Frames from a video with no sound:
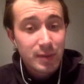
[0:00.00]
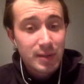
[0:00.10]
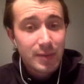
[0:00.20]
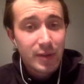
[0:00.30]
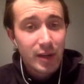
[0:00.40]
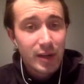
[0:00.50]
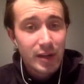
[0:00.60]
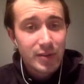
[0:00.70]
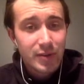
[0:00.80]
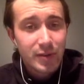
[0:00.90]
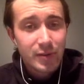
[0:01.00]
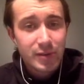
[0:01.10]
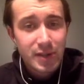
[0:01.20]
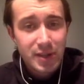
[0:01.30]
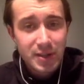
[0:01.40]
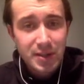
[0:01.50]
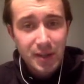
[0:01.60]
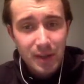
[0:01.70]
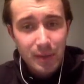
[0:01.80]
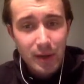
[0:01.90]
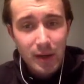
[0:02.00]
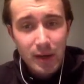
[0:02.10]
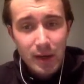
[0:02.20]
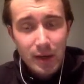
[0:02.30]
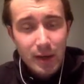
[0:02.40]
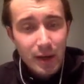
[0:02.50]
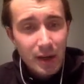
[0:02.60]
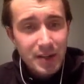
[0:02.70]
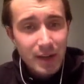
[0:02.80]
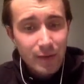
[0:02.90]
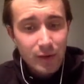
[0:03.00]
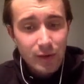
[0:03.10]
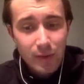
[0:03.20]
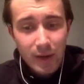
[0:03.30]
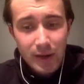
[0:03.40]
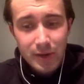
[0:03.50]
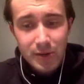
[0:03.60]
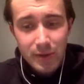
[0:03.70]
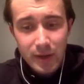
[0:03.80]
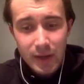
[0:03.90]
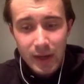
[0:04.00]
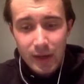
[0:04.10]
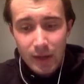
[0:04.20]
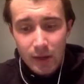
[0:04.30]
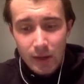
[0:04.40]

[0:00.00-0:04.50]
something I need to do, design a sticker, but I just haven't got around to it yet.